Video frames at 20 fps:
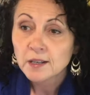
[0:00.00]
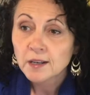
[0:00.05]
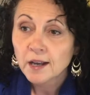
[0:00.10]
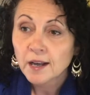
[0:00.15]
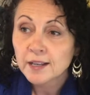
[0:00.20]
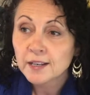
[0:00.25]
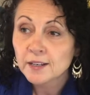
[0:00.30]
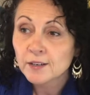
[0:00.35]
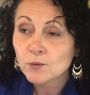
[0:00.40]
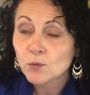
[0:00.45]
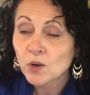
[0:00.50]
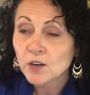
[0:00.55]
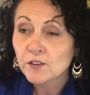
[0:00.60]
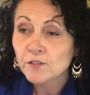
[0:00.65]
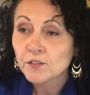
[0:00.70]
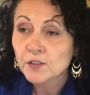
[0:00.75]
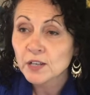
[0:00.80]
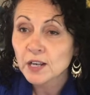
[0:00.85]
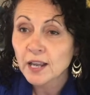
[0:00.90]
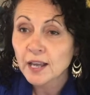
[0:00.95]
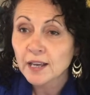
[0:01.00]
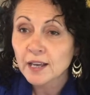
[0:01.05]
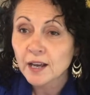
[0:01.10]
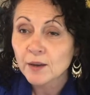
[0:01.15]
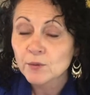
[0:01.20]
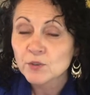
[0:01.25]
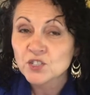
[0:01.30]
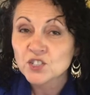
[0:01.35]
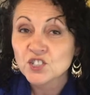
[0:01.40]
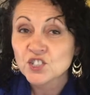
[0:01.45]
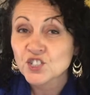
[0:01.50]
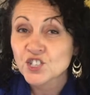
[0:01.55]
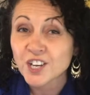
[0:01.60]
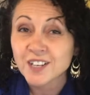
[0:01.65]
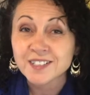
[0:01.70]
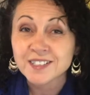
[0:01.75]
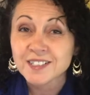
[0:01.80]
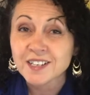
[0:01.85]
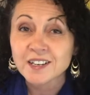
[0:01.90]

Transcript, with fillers: I didn't want to feel like I was just